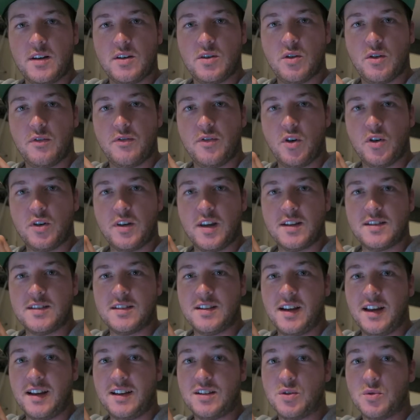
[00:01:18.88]
didn't do a vlog
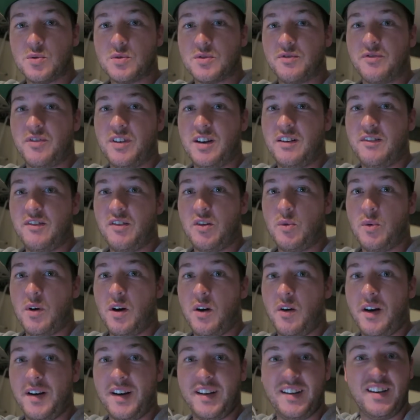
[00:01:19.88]
yesterday because I wasn't feeling very
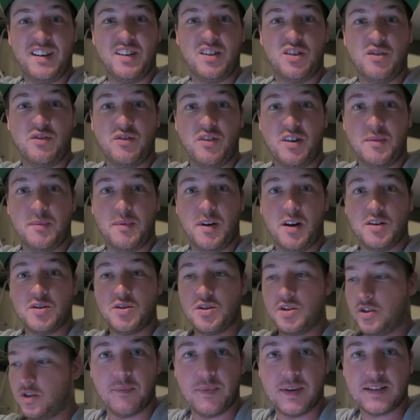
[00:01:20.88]
well and I didn't do very
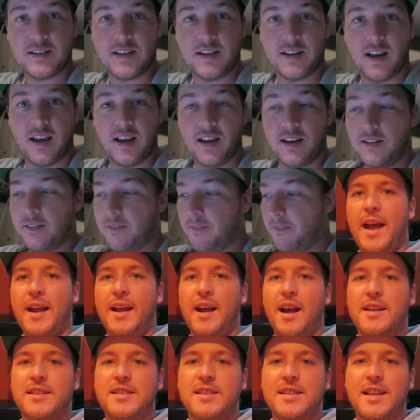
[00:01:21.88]
much. I missed today. Hey
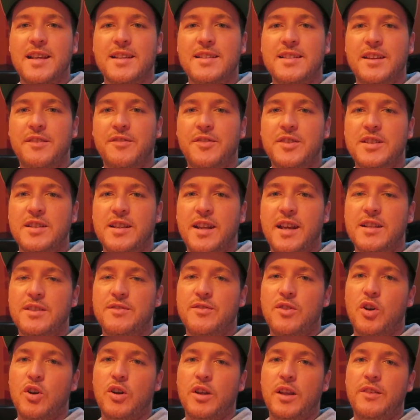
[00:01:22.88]
guys, so that's it for today's
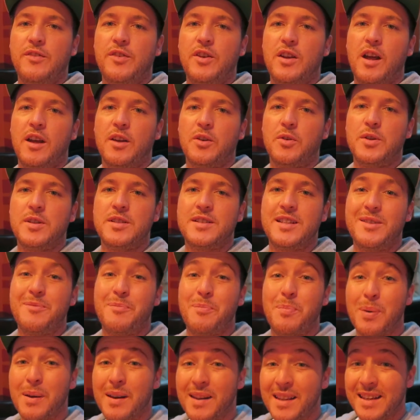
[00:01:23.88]
vlog. If you like what you
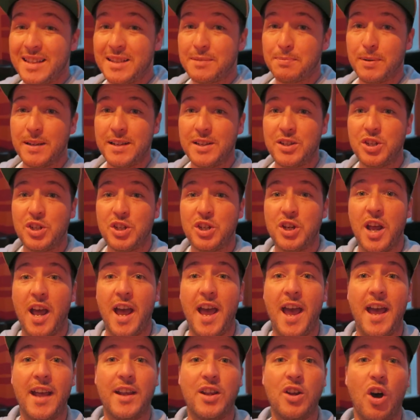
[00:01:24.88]
see, please, please
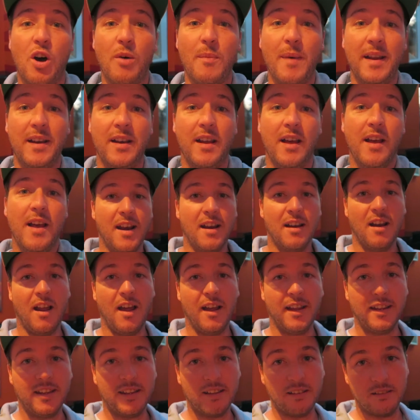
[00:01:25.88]
share, comment and
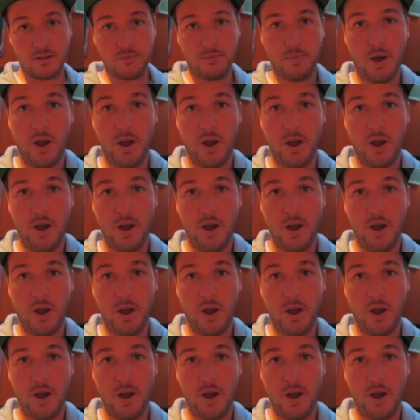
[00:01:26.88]
like the